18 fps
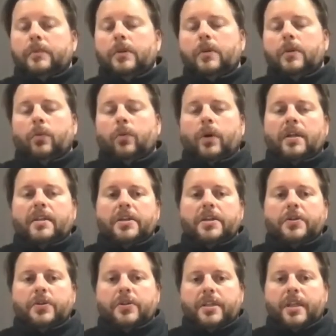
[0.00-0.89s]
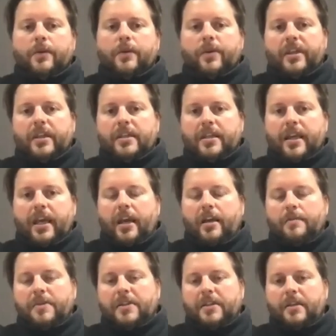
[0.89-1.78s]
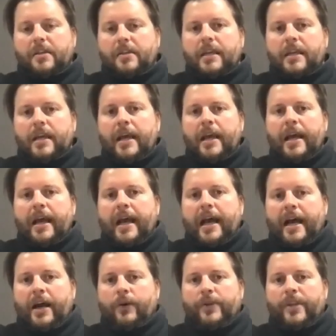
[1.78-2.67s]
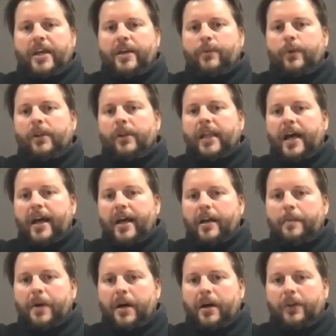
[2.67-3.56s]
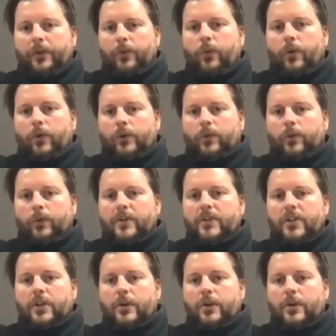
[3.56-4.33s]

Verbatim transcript: What's interesting with these games, they rely upon the World War